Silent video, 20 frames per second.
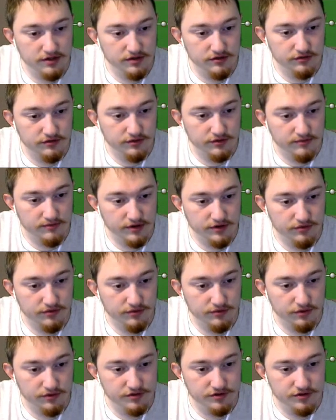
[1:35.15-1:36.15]
so I might as
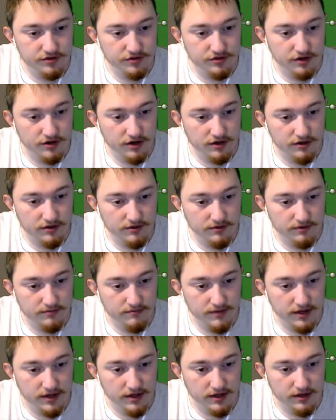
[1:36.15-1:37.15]
well just start
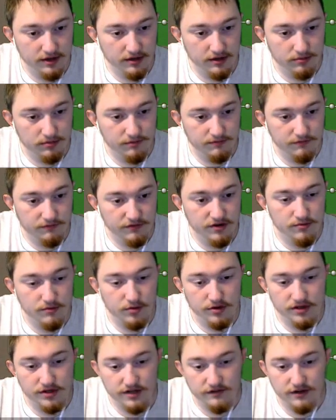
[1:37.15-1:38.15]
making a few more
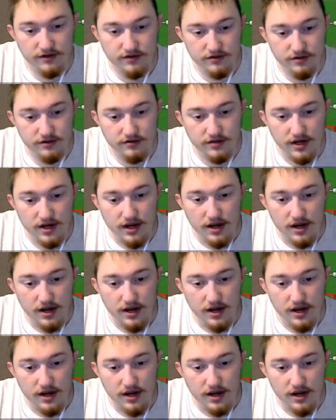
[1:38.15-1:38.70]
defenses.